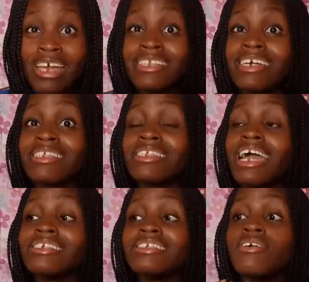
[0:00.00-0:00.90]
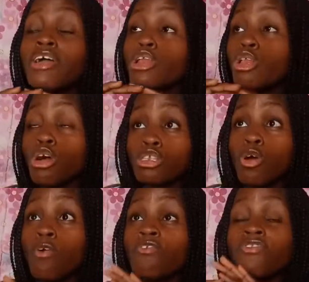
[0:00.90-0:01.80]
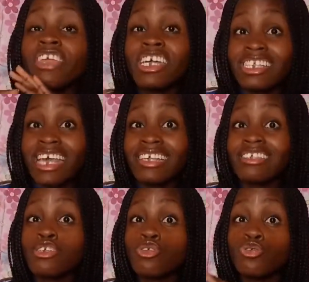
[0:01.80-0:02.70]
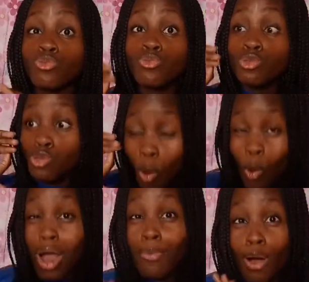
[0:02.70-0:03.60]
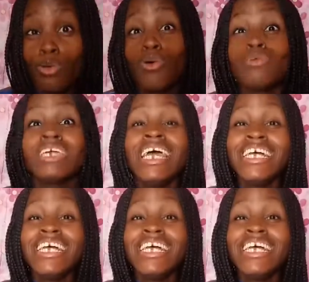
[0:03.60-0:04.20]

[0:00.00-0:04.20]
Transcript: There are still a lot of things I still need to know about God.